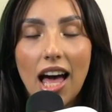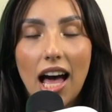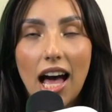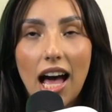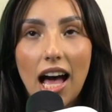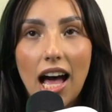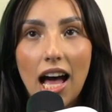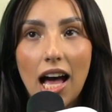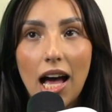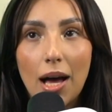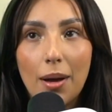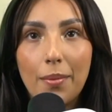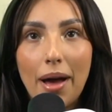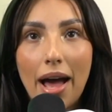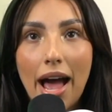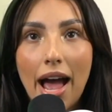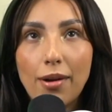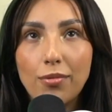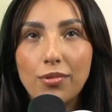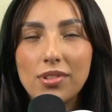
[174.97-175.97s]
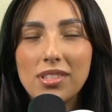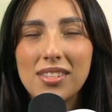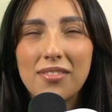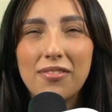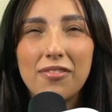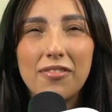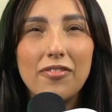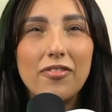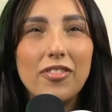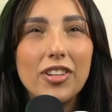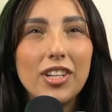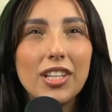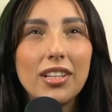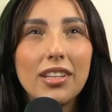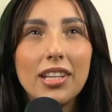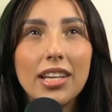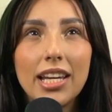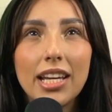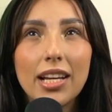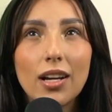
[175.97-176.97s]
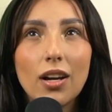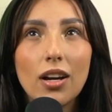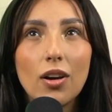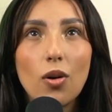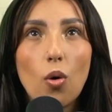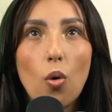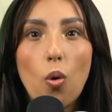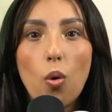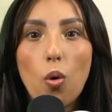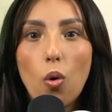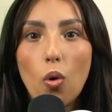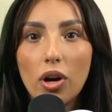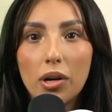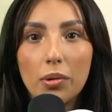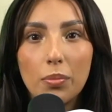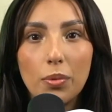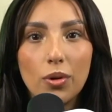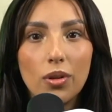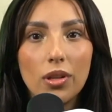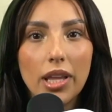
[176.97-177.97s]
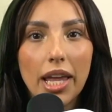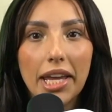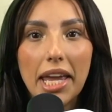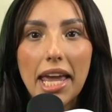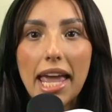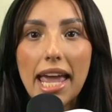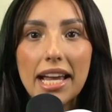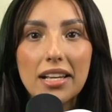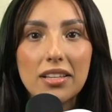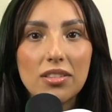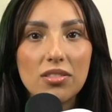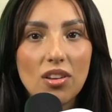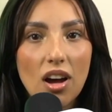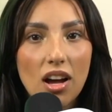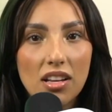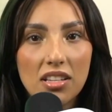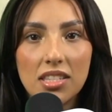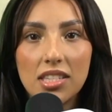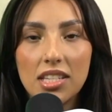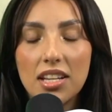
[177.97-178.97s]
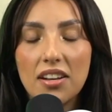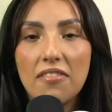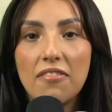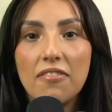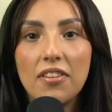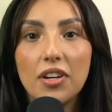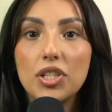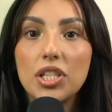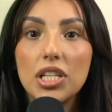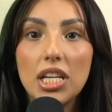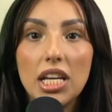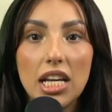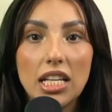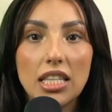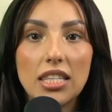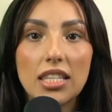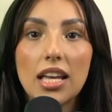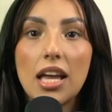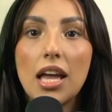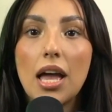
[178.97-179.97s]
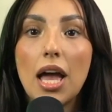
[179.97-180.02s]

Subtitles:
I was feeling horrible, like exhausted, fatigued.